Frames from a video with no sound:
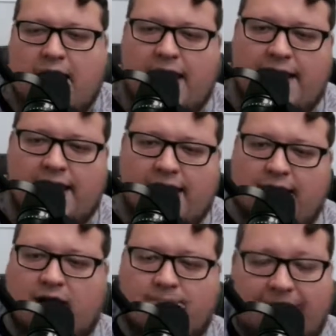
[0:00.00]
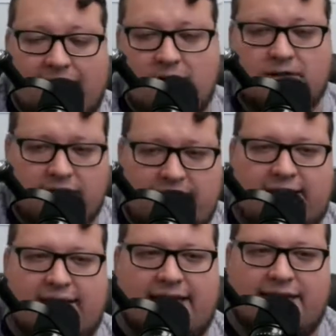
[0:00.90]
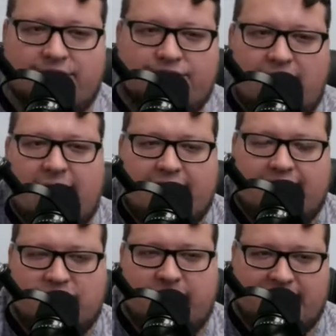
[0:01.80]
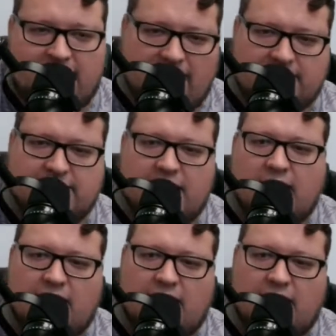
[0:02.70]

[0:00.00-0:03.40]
And apparently the infighting is because